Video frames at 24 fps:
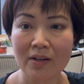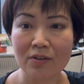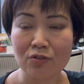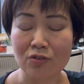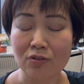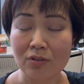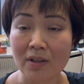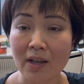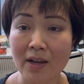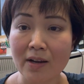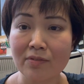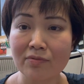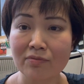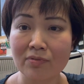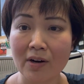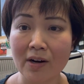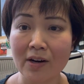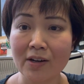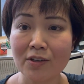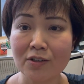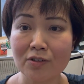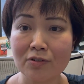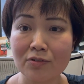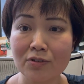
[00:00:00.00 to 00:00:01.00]
in your life,
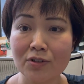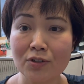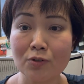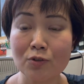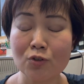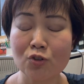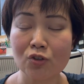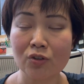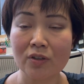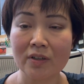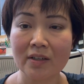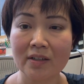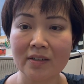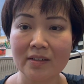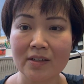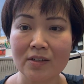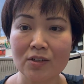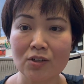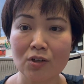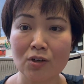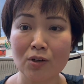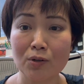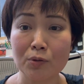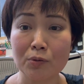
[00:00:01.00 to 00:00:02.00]
right? You usually need
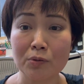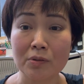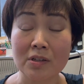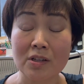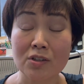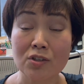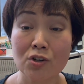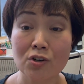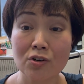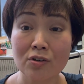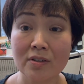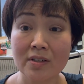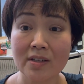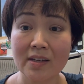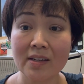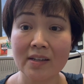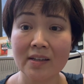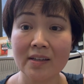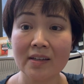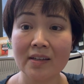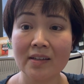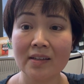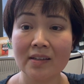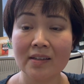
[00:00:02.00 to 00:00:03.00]
to go to an
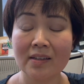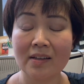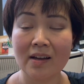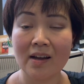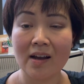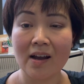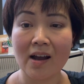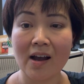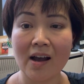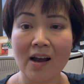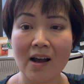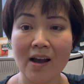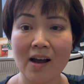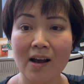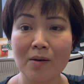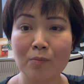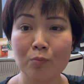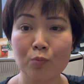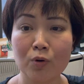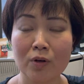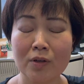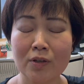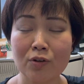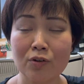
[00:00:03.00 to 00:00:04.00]
attorney
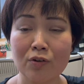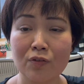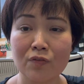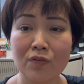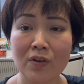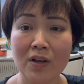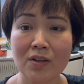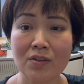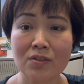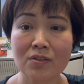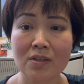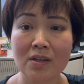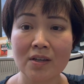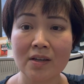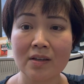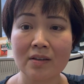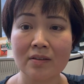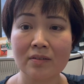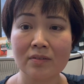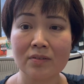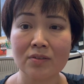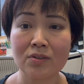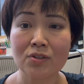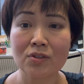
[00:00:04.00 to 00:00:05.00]
when you're
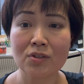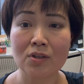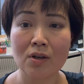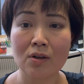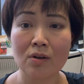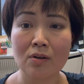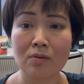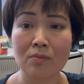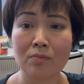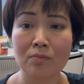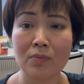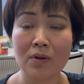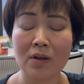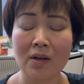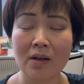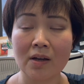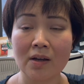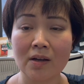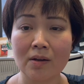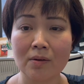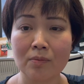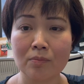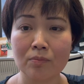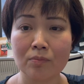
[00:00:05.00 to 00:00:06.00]
facing some
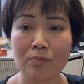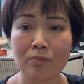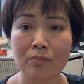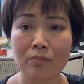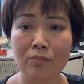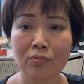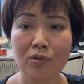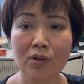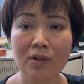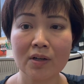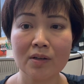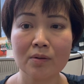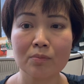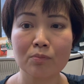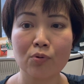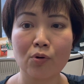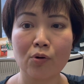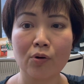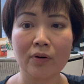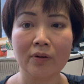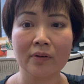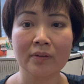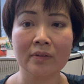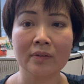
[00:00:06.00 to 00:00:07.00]
pretty
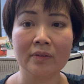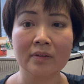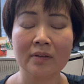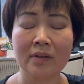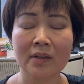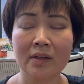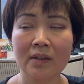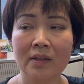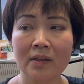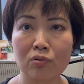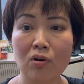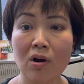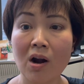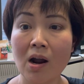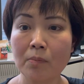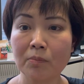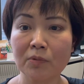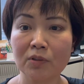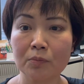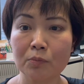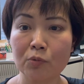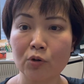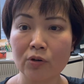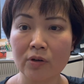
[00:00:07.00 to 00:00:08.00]
important
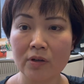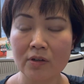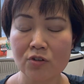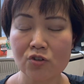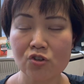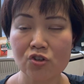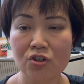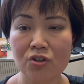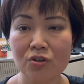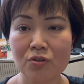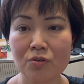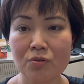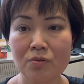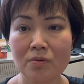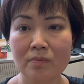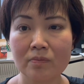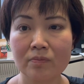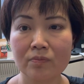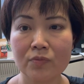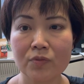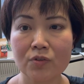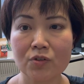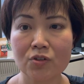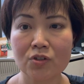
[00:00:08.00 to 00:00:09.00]
problem or issue.
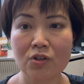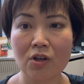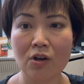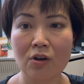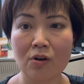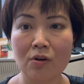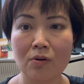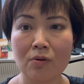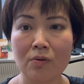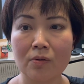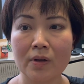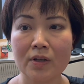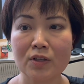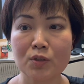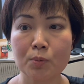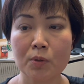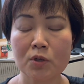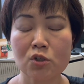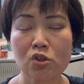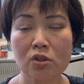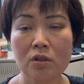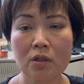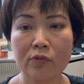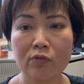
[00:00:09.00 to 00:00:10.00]
So,
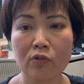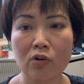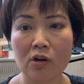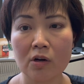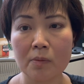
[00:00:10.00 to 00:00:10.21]
especially for